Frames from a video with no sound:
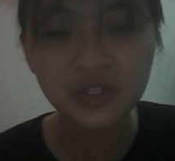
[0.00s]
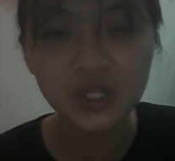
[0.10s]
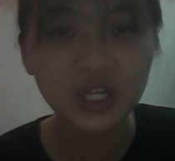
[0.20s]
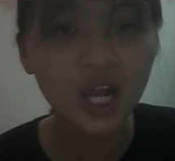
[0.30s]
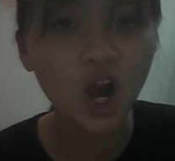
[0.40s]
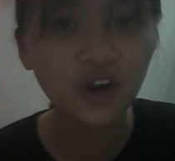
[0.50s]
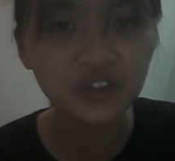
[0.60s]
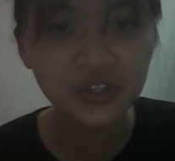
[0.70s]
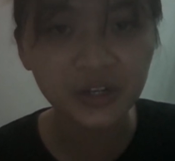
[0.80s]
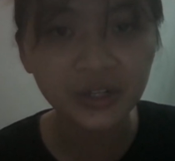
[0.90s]
Don't Get
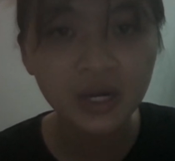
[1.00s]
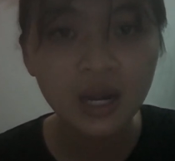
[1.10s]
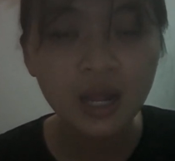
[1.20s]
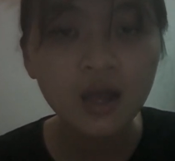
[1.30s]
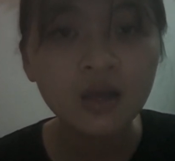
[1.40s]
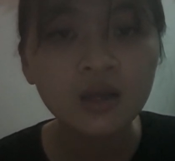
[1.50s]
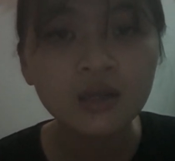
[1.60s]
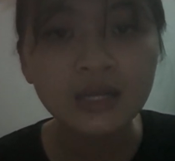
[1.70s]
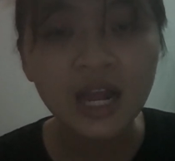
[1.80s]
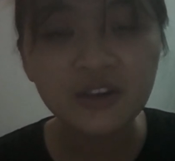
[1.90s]
Ulcers.
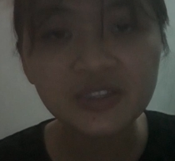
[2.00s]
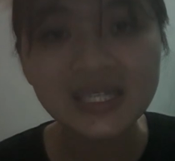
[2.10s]
Now it's